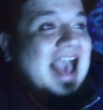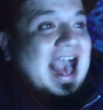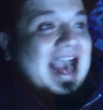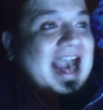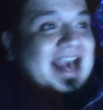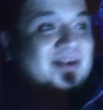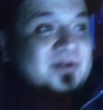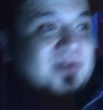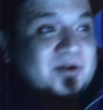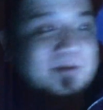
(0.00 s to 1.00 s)
I don't
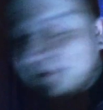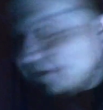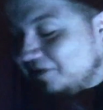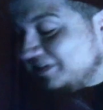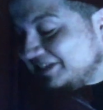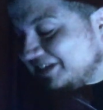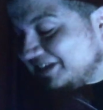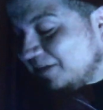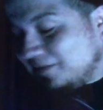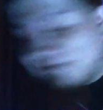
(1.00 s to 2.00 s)
know where this is
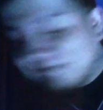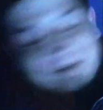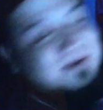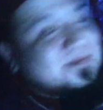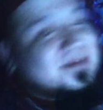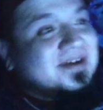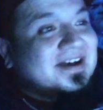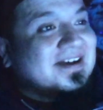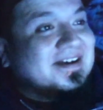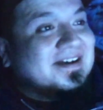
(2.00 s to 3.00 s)
coming from.
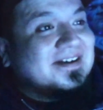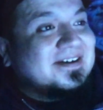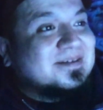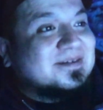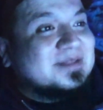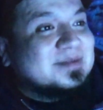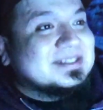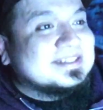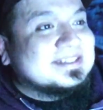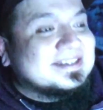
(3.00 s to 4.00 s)
Let me
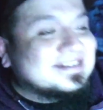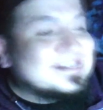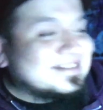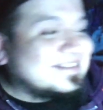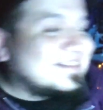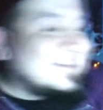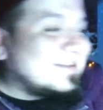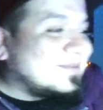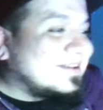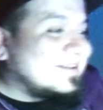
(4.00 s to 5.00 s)
see. I'm
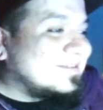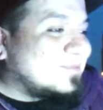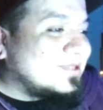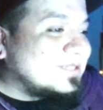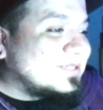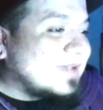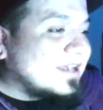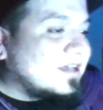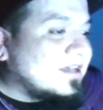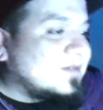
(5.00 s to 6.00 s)
gonna pull this back
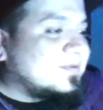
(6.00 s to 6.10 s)
up.